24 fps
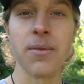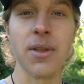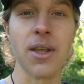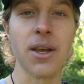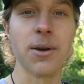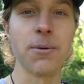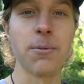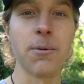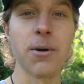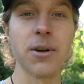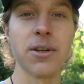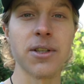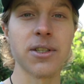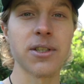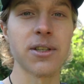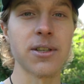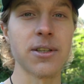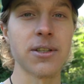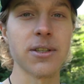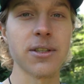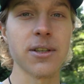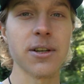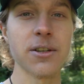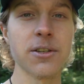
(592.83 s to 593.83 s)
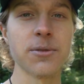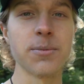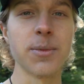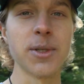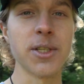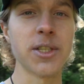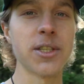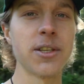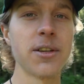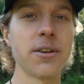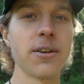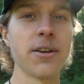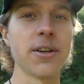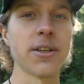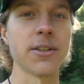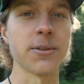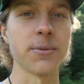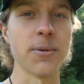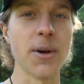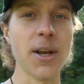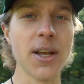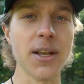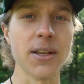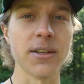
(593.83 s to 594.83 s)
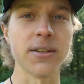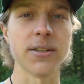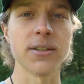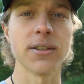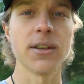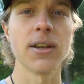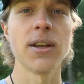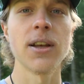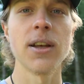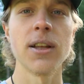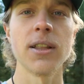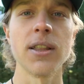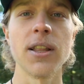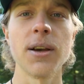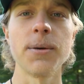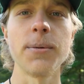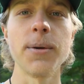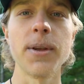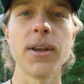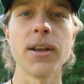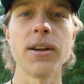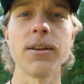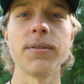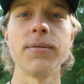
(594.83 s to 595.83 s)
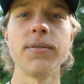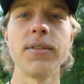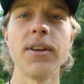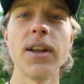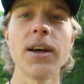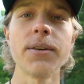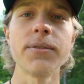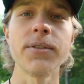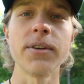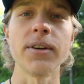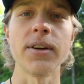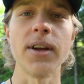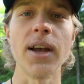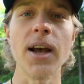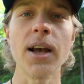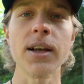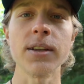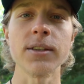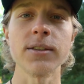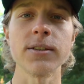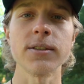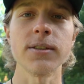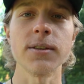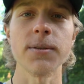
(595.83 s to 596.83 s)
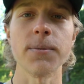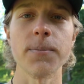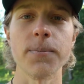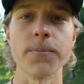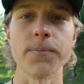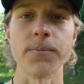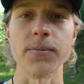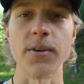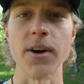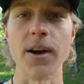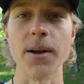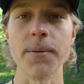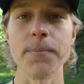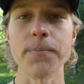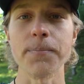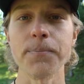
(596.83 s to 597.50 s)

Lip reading: It works in such mysterious ways that we could have never guessed, right?